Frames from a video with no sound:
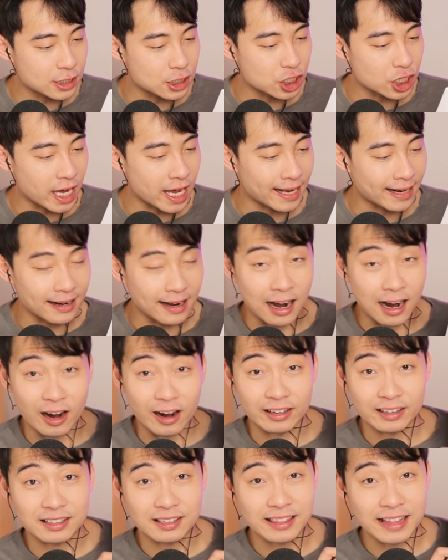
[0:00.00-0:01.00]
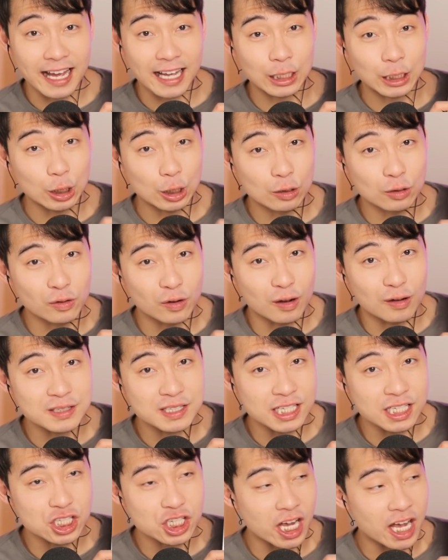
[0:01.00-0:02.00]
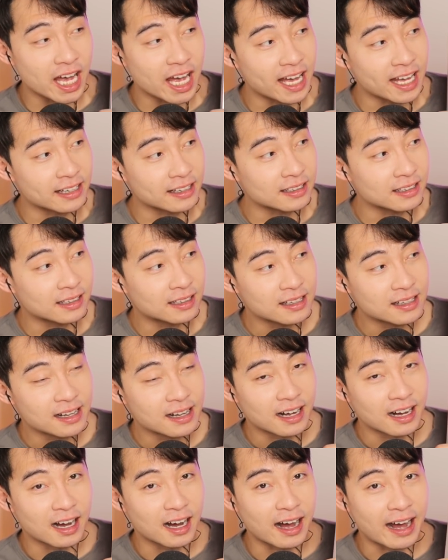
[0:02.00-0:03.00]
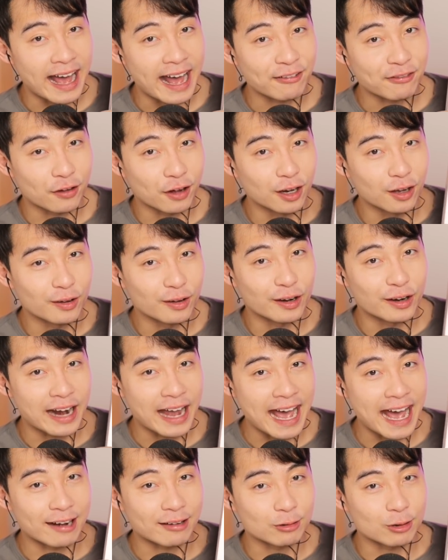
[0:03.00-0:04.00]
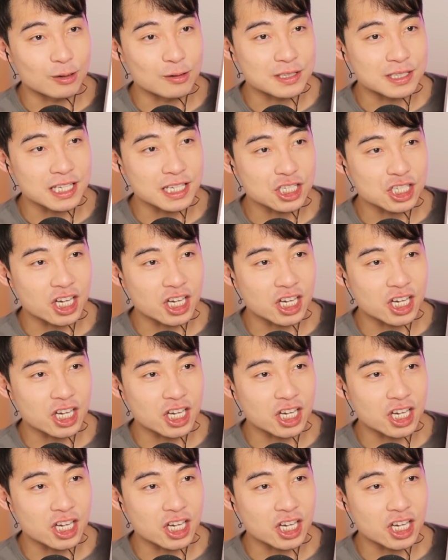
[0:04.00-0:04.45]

Chen Art. Thank you, Rosie Chen. Follow her at Rosie